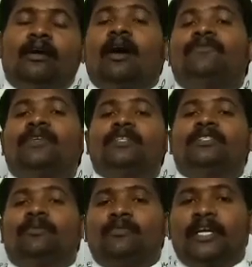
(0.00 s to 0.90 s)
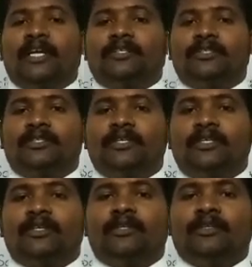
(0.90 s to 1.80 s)
After some days,
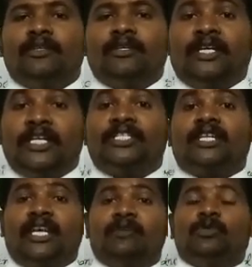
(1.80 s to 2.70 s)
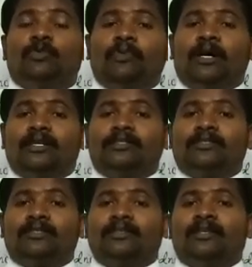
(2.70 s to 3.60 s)
it came to
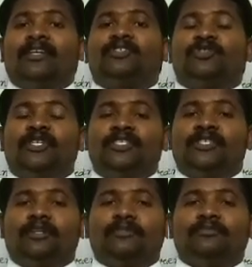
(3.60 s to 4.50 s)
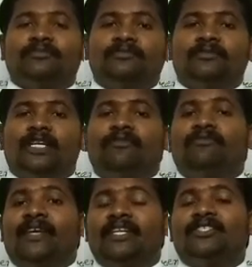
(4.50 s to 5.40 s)
pass a season, a
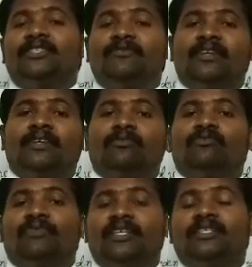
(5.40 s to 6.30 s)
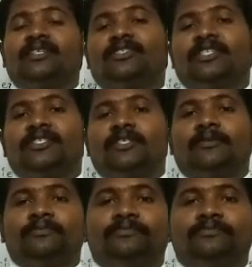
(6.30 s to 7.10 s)
very severe winter season.